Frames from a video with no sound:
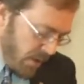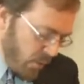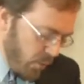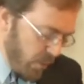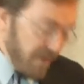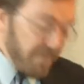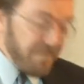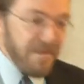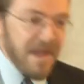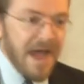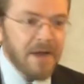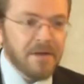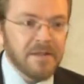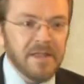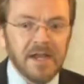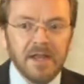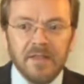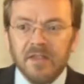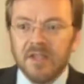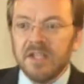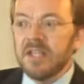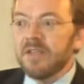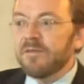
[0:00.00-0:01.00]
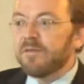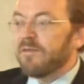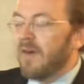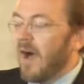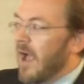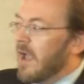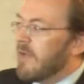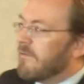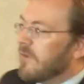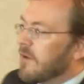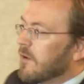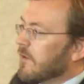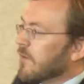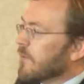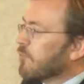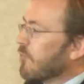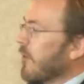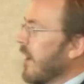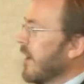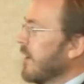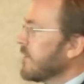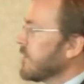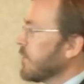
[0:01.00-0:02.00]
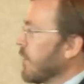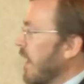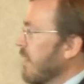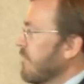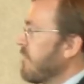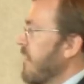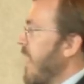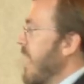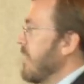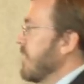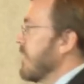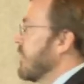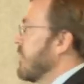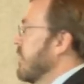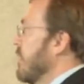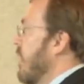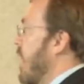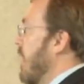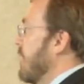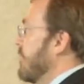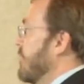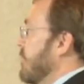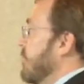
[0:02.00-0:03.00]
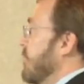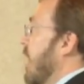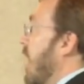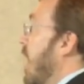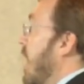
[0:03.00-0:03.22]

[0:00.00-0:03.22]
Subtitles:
We found that in the 5 years prior to our filing the lawsuit,